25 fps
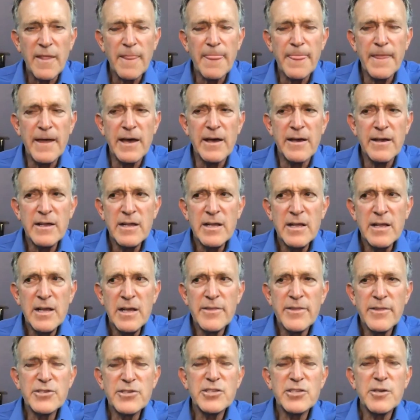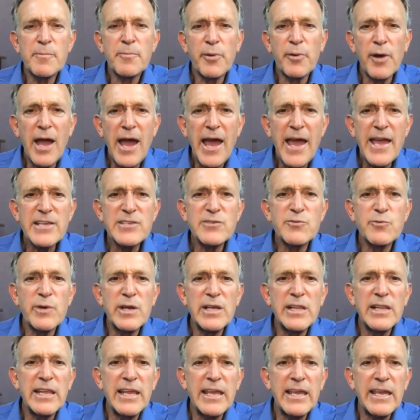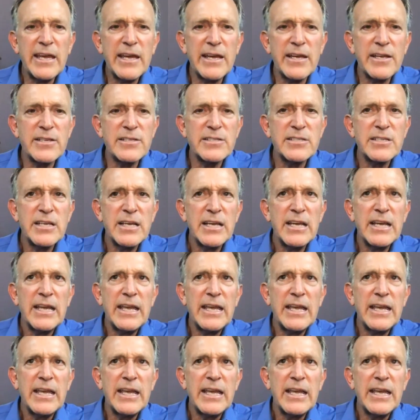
The, the surprise really is,